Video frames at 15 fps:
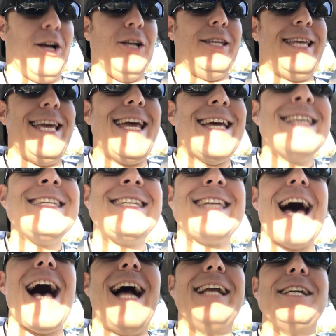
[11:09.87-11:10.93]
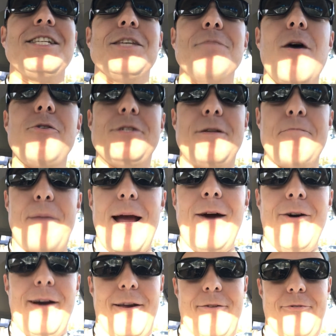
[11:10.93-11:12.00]
the inside is the most
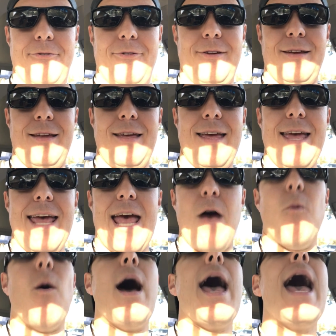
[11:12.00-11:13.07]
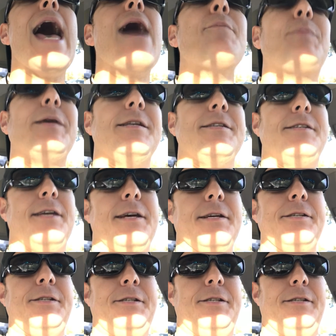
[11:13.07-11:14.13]
imperative. And what happens
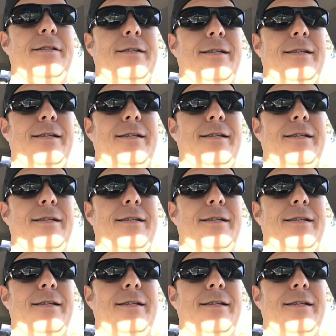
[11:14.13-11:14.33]
is